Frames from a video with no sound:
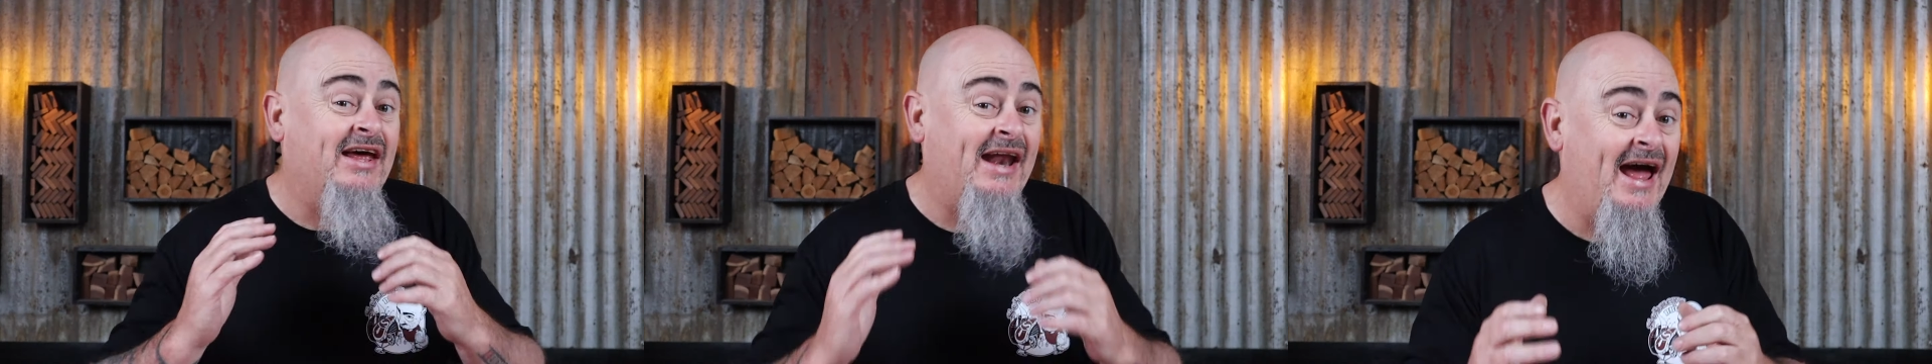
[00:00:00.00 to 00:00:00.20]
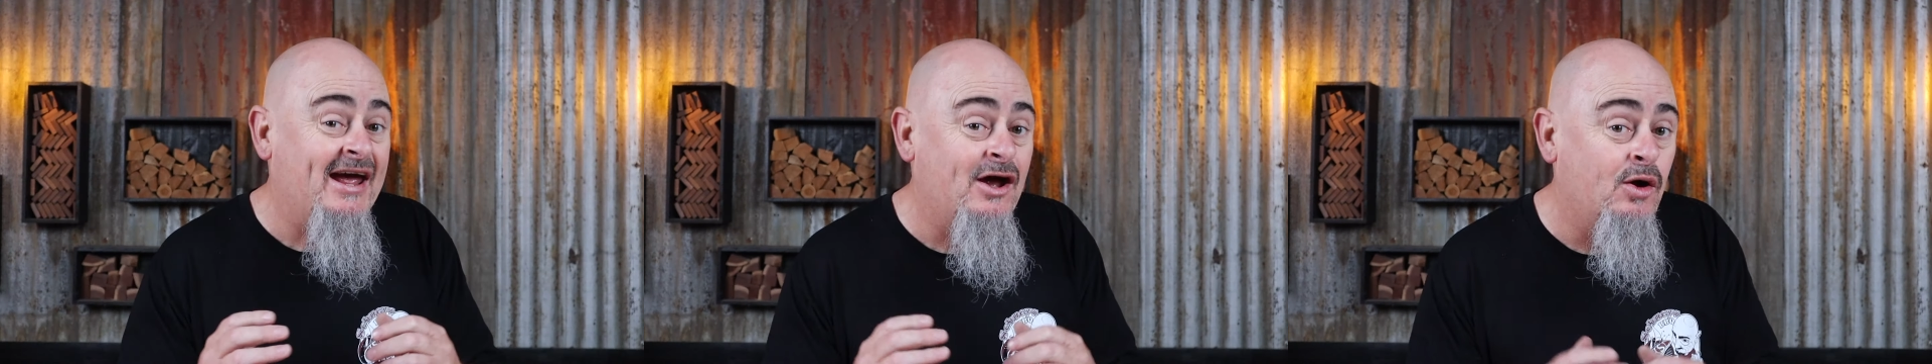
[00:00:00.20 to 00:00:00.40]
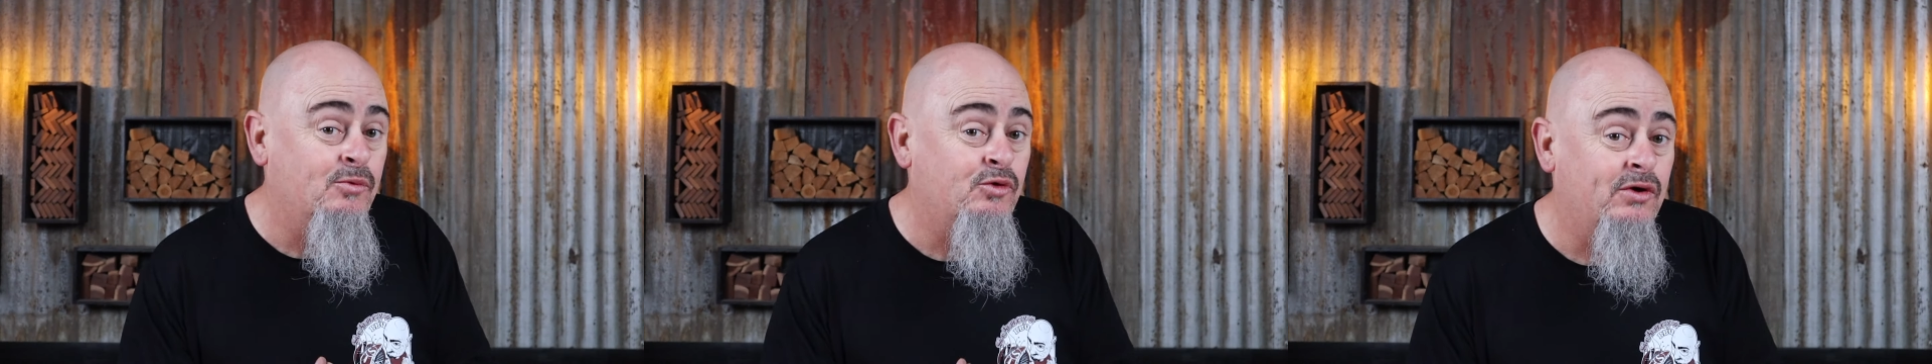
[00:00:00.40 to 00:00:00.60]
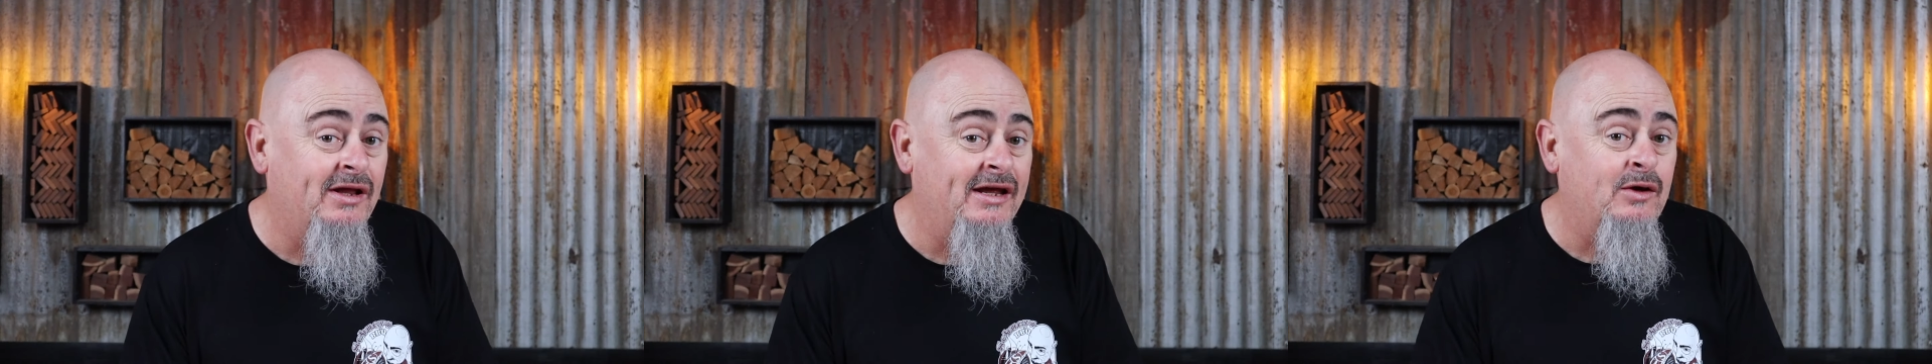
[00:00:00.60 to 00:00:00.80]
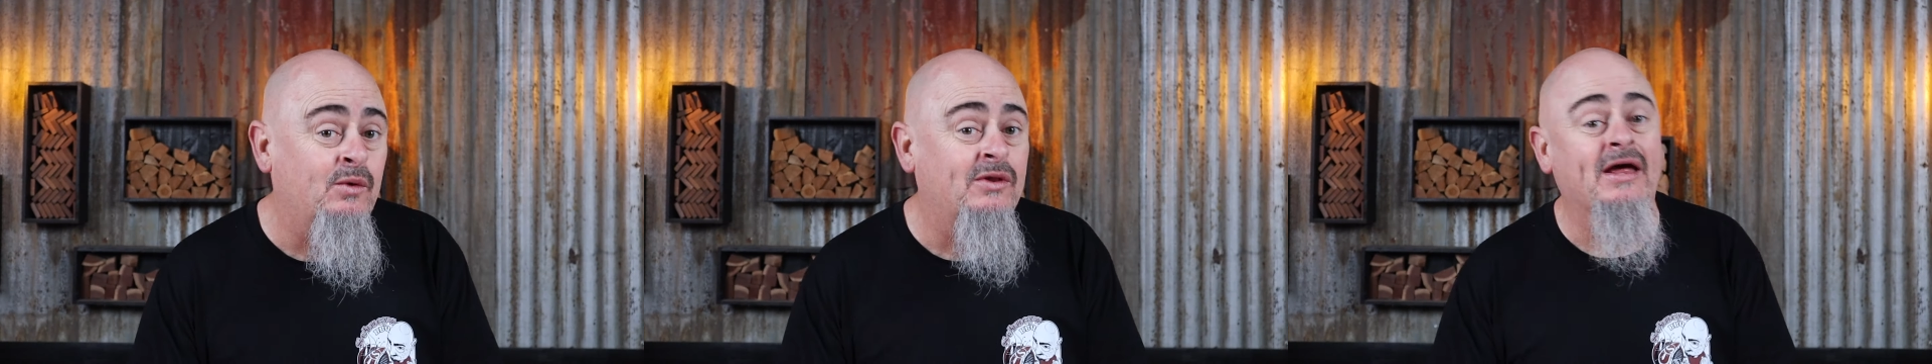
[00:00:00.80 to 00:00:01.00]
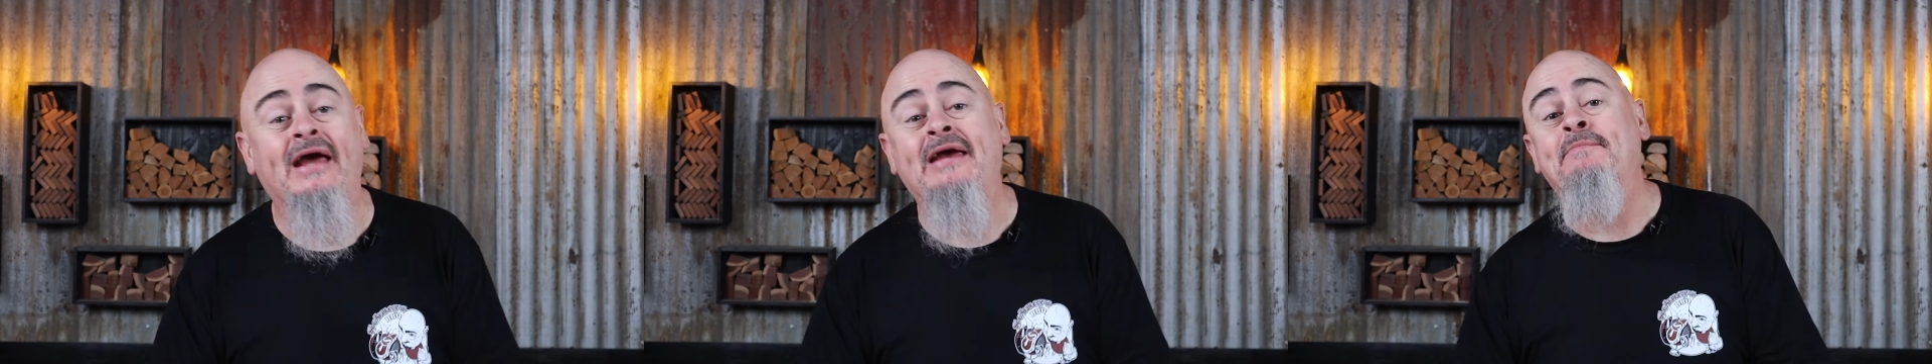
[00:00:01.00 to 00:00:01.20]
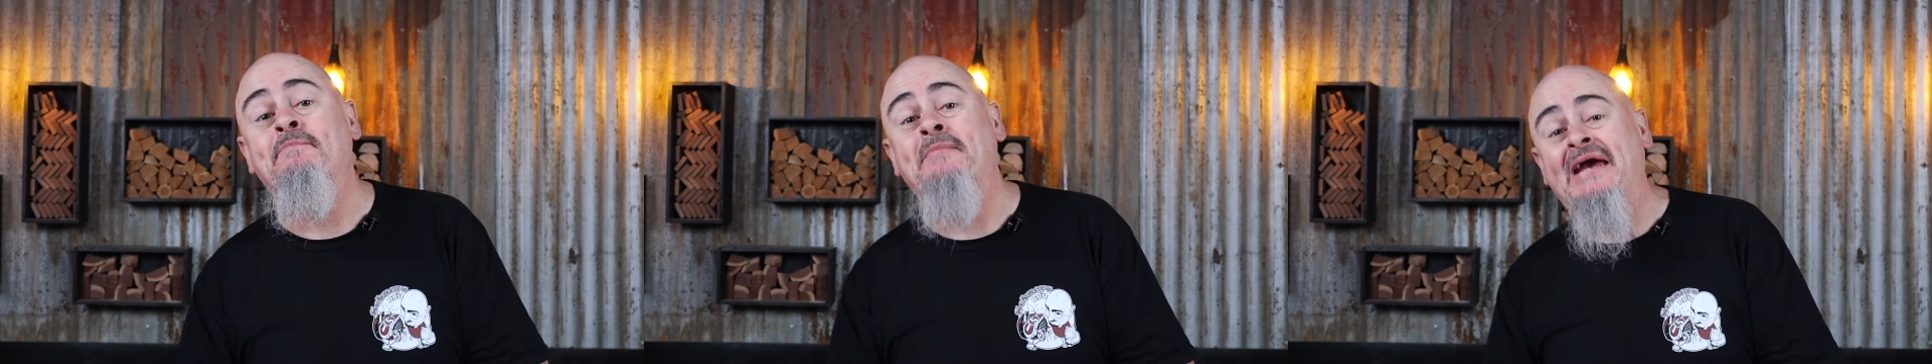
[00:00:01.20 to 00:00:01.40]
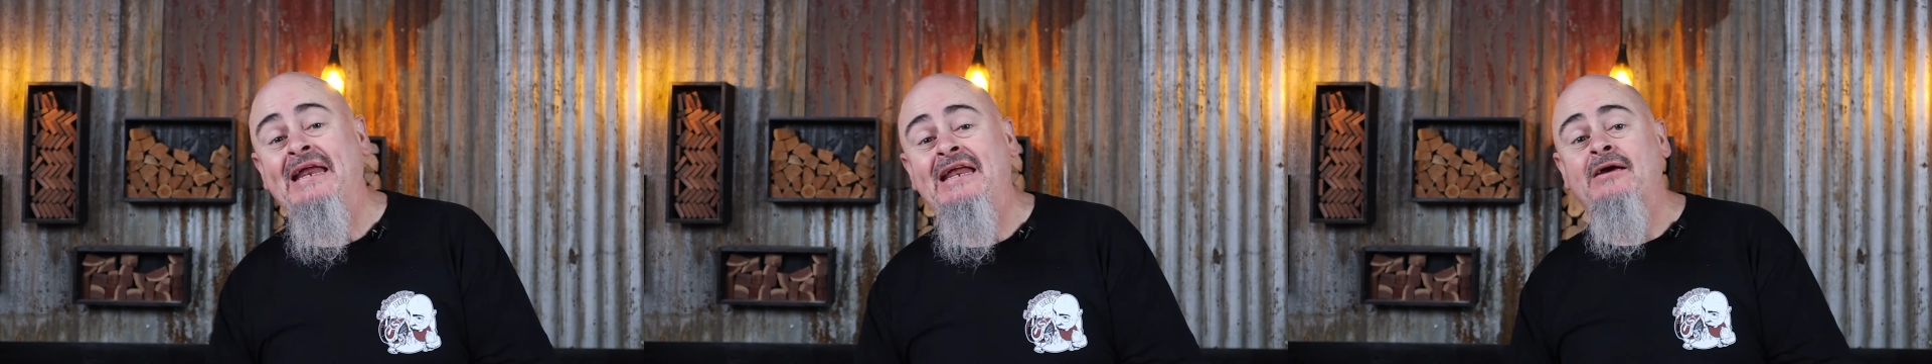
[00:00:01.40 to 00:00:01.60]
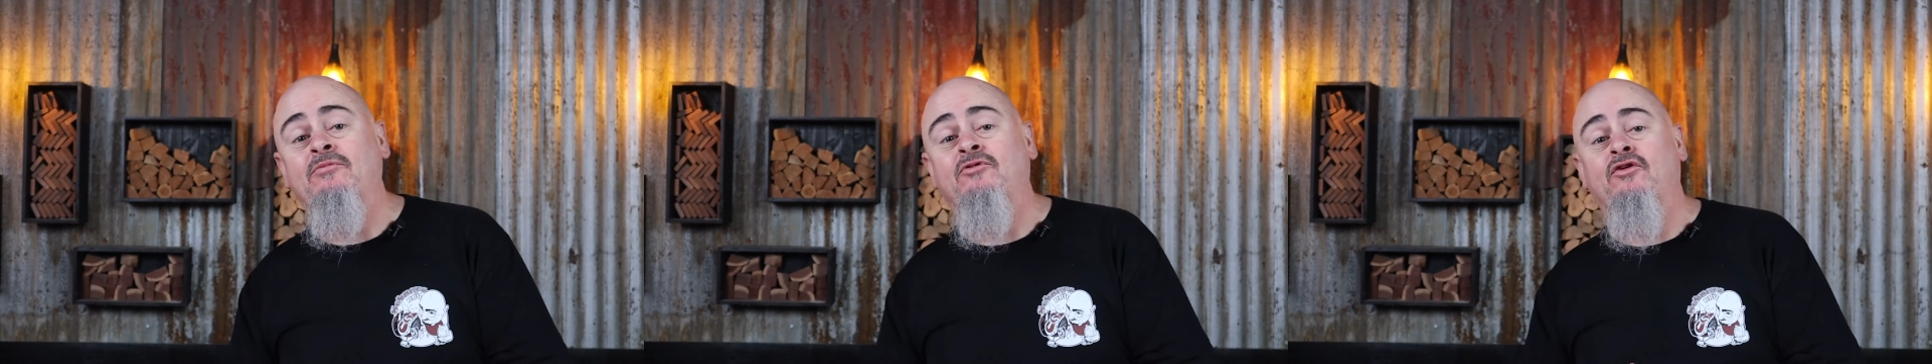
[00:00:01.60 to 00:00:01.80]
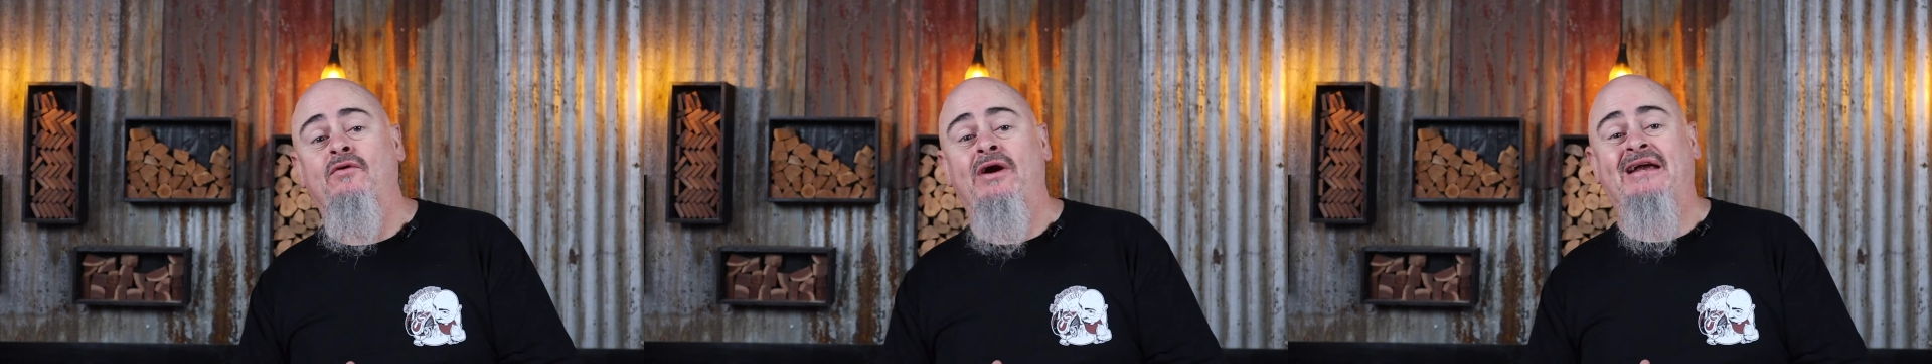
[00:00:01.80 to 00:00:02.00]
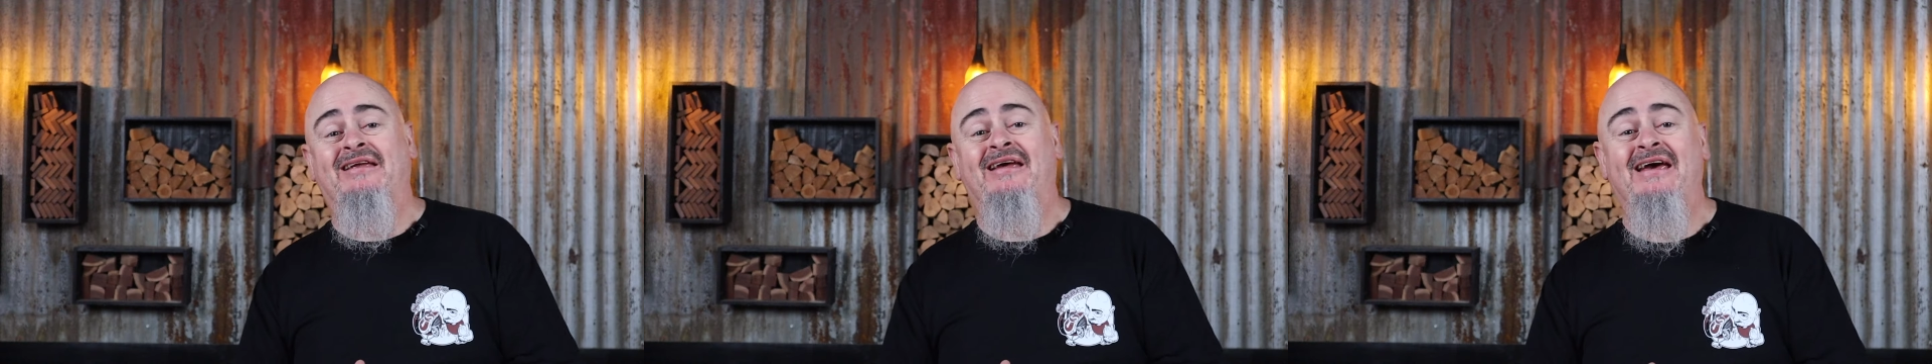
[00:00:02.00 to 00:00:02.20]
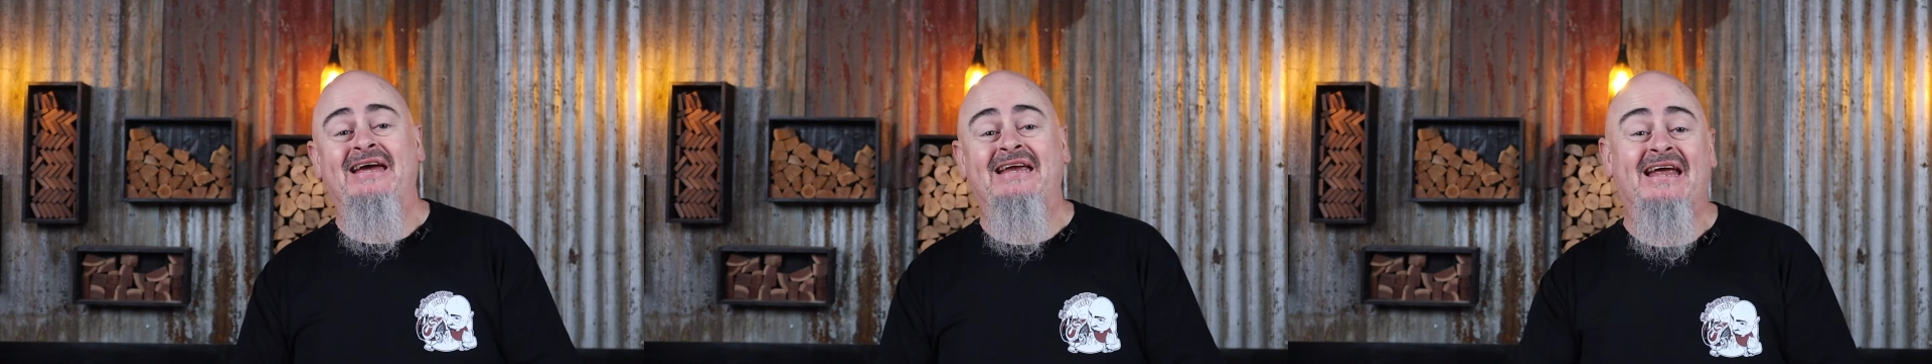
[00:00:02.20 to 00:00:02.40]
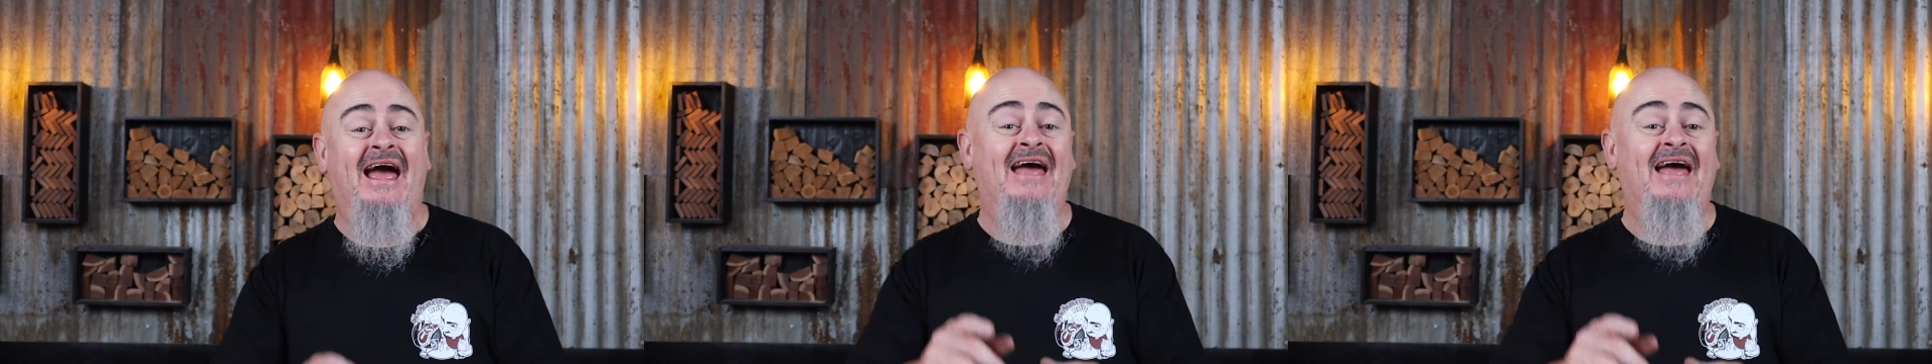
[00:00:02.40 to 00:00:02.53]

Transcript: Today, I'm grilling with a medium direct heat,